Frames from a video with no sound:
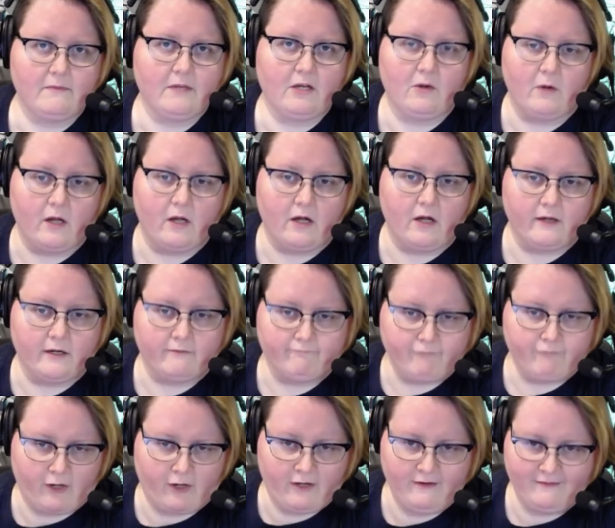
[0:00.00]
on there.
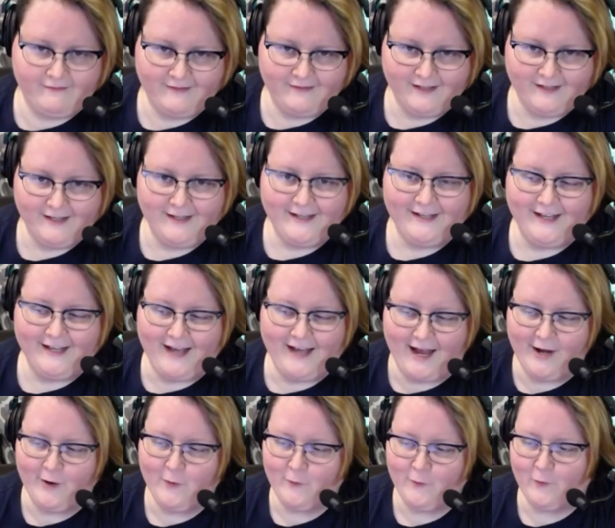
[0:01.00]
I
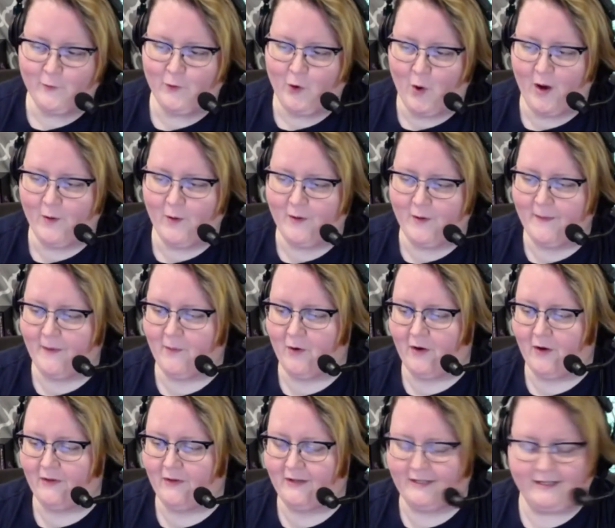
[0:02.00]
don't quite remember all
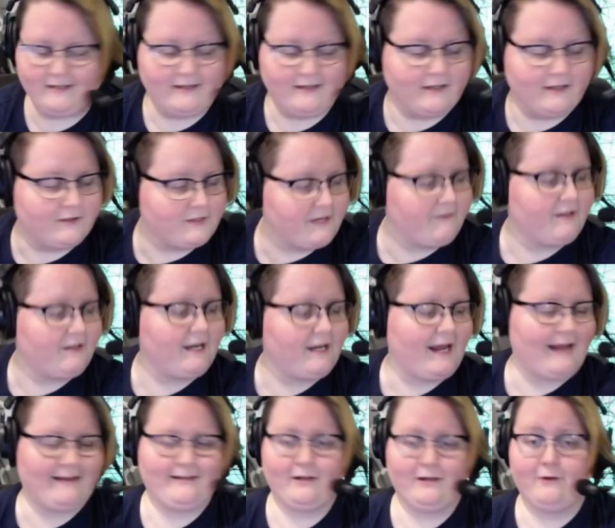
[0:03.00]
the details of it, and I
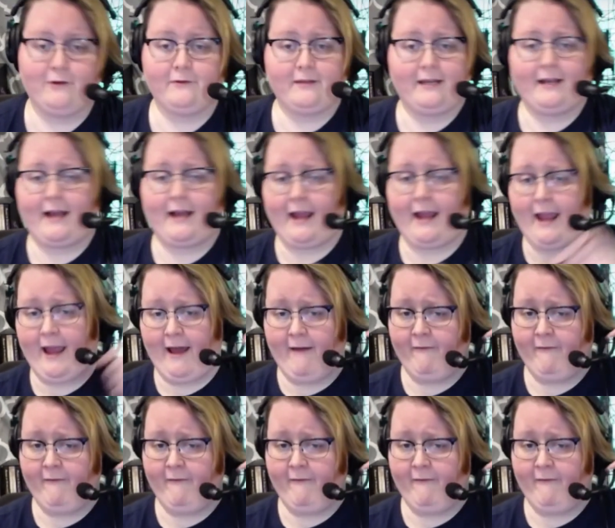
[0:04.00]
don't think I have...